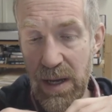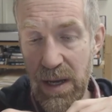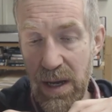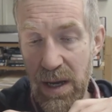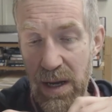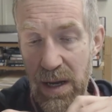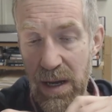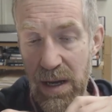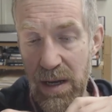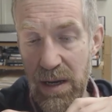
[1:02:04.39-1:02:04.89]

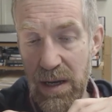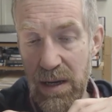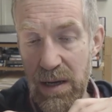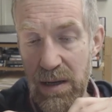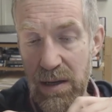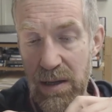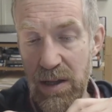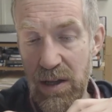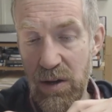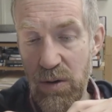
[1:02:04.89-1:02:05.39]
The
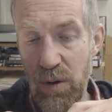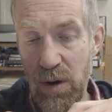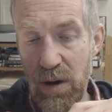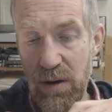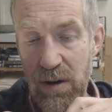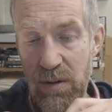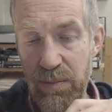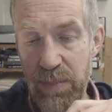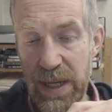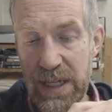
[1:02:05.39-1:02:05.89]

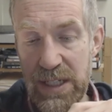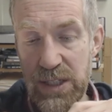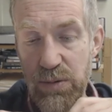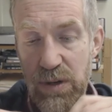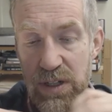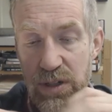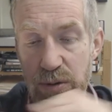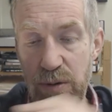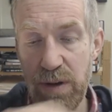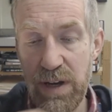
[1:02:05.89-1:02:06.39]
quote on page
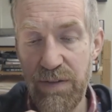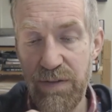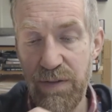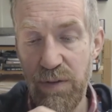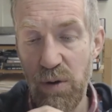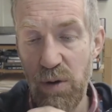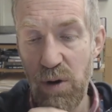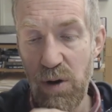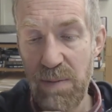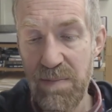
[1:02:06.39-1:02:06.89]

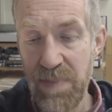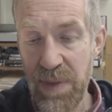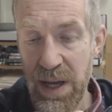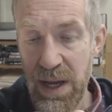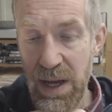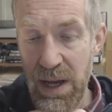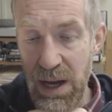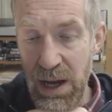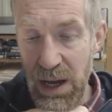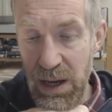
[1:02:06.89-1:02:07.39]
124.
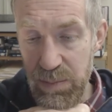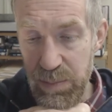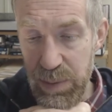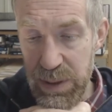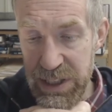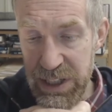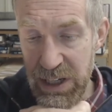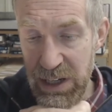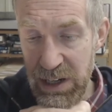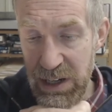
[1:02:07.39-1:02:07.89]
Our
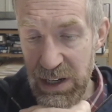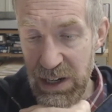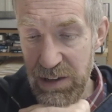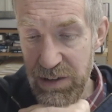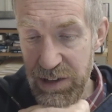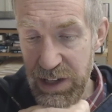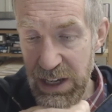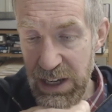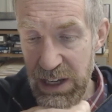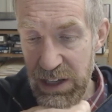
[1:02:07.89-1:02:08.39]

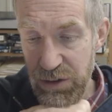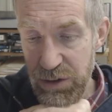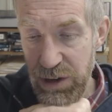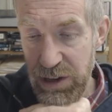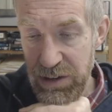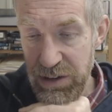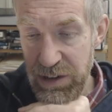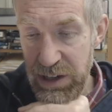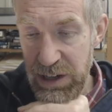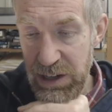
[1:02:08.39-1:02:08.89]
paternalistic
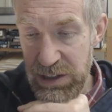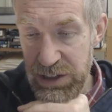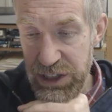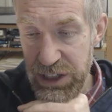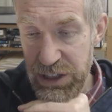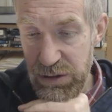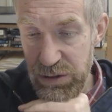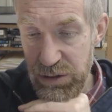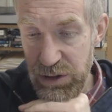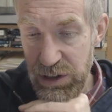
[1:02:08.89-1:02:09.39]
interest in our
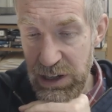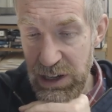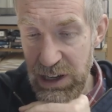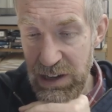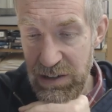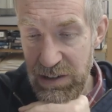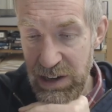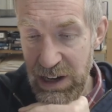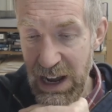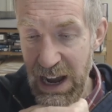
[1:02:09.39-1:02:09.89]
children
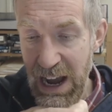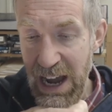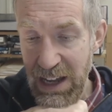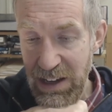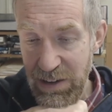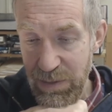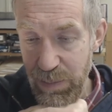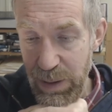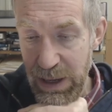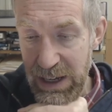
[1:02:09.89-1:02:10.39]
is an
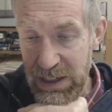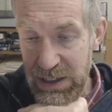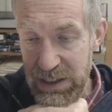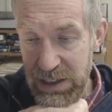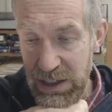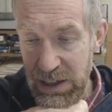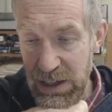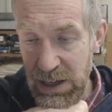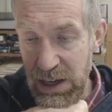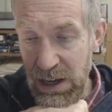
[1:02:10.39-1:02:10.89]

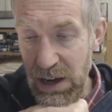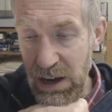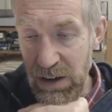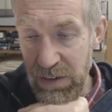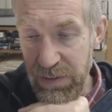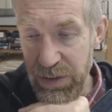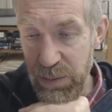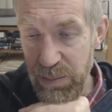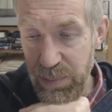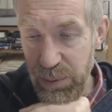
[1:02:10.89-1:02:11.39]
aspect
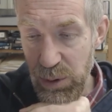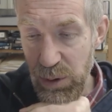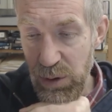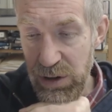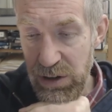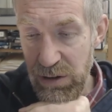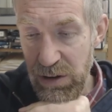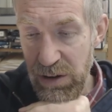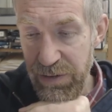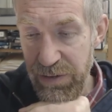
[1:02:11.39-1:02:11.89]
of the
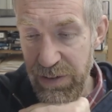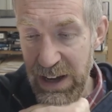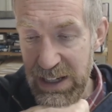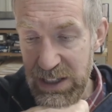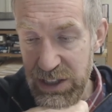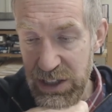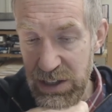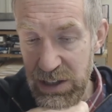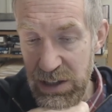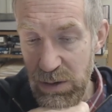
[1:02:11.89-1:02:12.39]
broader
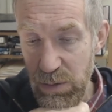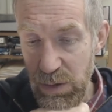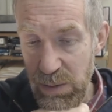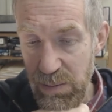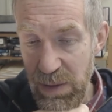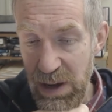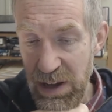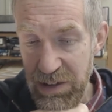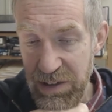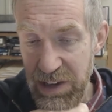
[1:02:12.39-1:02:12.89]
affection that we
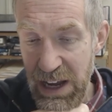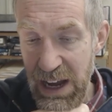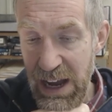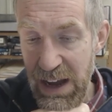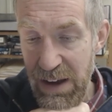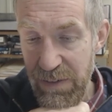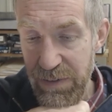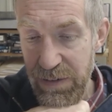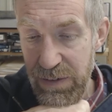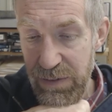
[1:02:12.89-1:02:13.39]
must
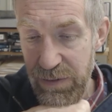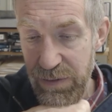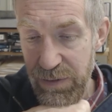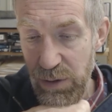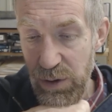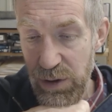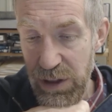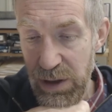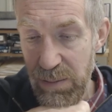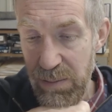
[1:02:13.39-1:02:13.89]
have
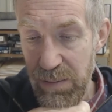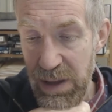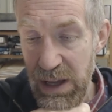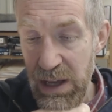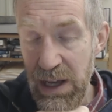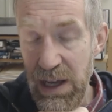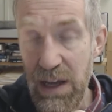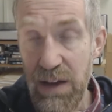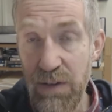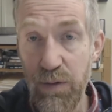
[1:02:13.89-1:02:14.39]
for them
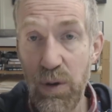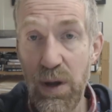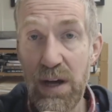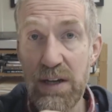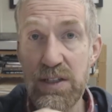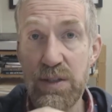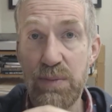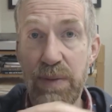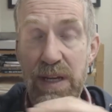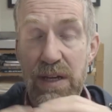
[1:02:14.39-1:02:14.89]
if we
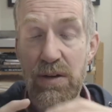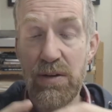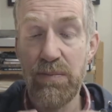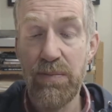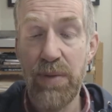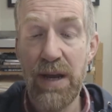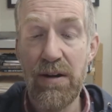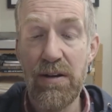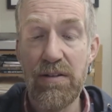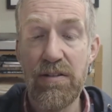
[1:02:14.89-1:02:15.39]
are to be good
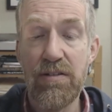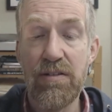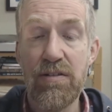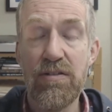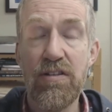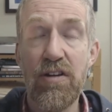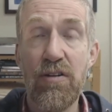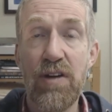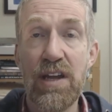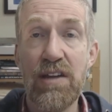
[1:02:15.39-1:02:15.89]
parents.
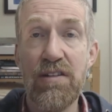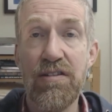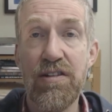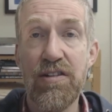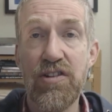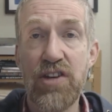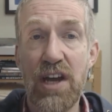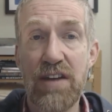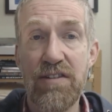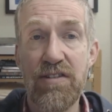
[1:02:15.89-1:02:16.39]
So he's
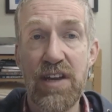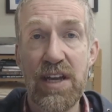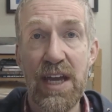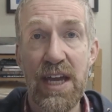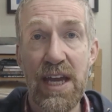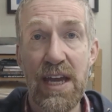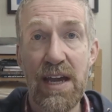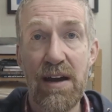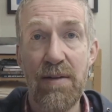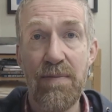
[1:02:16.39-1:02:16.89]
suggesting
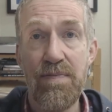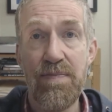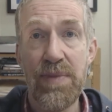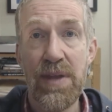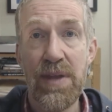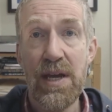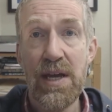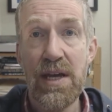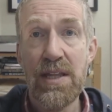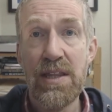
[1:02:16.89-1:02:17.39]
here
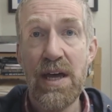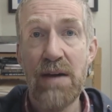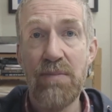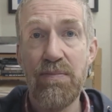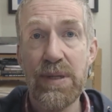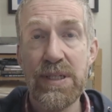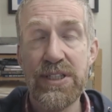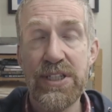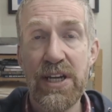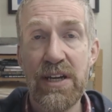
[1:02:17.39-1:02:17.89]

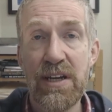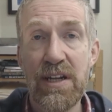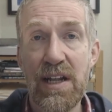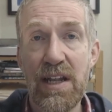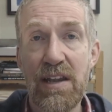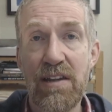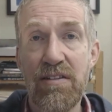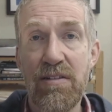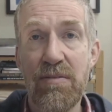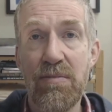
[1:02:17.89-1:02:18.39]
that
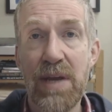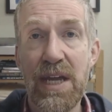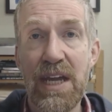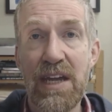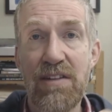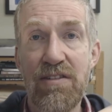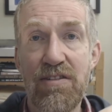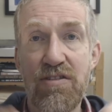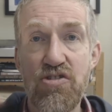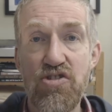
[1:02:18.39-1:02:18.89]
paternalism
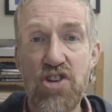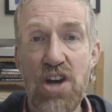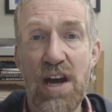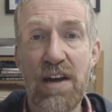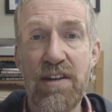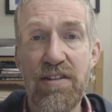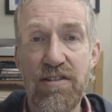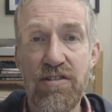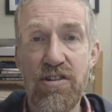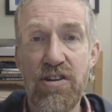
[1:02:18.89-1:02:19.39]
is
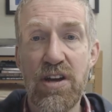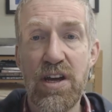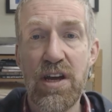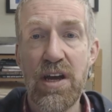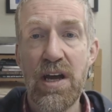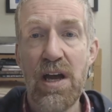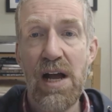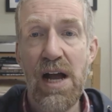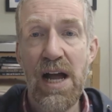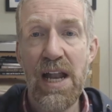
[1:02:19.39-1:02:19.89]
just
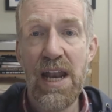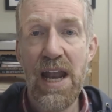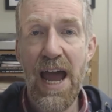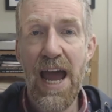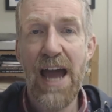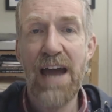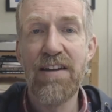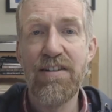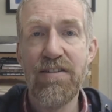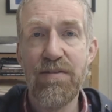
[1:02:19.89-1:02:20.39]
an
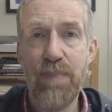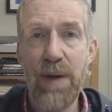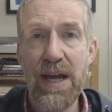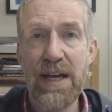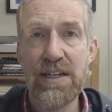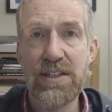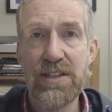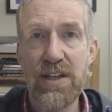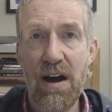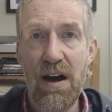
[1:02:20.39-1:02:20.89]

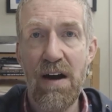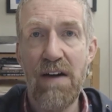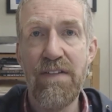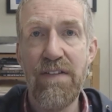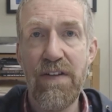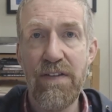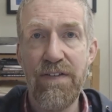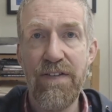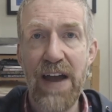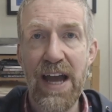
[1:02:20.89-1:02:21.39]
aspect of
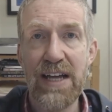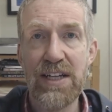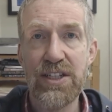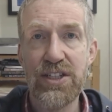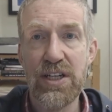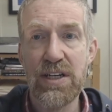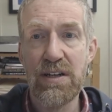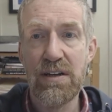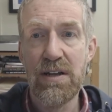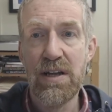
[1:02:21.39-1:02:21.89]

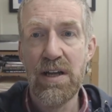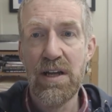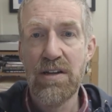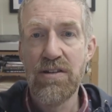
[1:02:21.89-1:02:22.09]
affection.